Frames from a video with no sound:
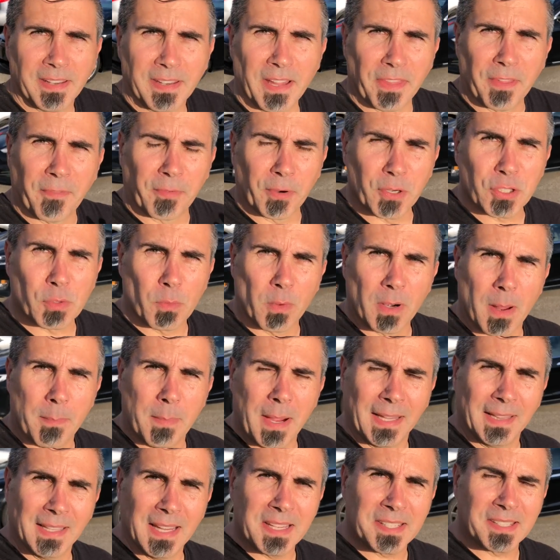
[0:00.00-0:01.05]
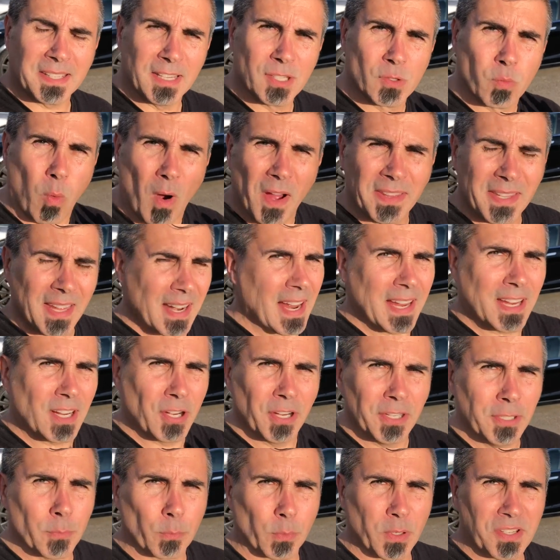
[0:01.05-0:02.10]
Now, the first one on my list is one that I
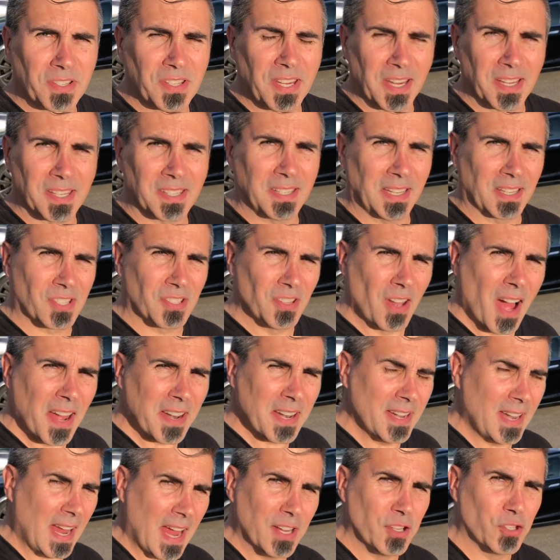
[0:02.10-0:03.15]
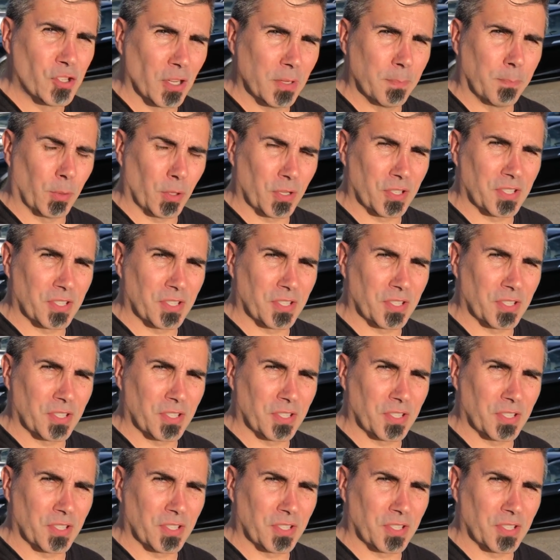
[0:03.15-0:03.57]
couldn't resist. It's not an engine per